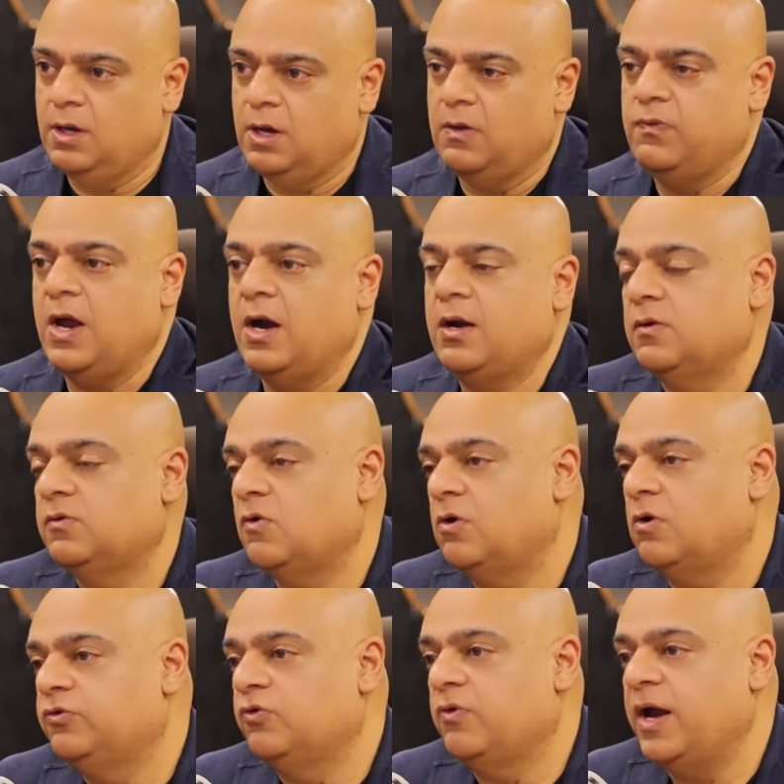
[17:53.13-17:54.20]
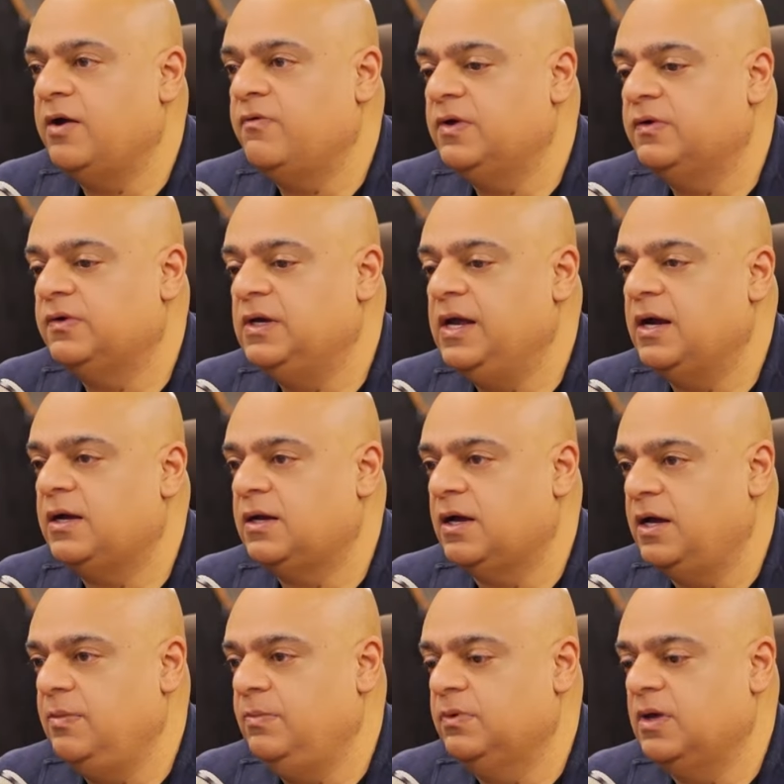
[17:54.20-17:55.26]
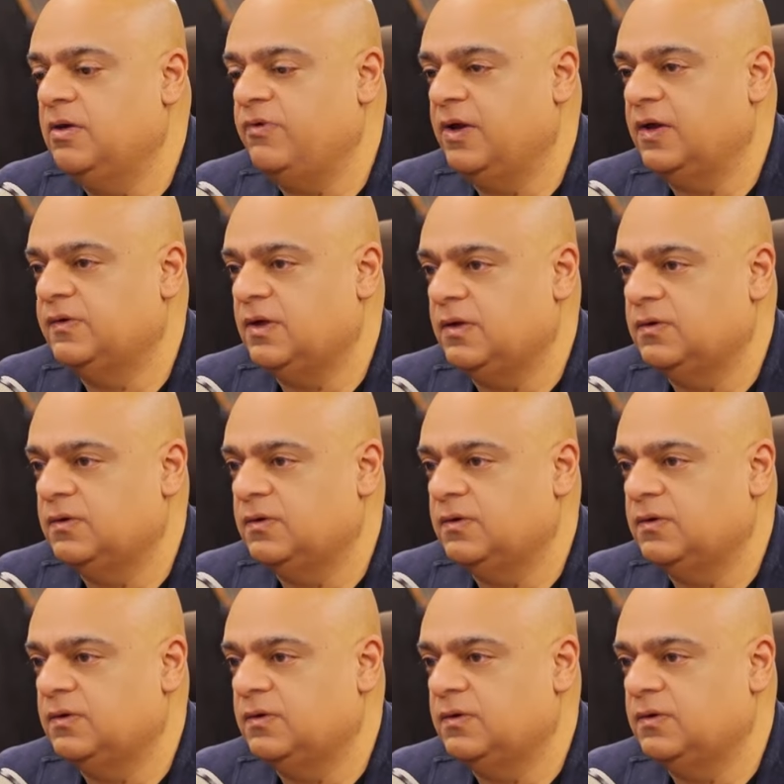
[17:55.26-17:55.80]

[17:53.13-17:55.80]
And that is also that. adversely at times affects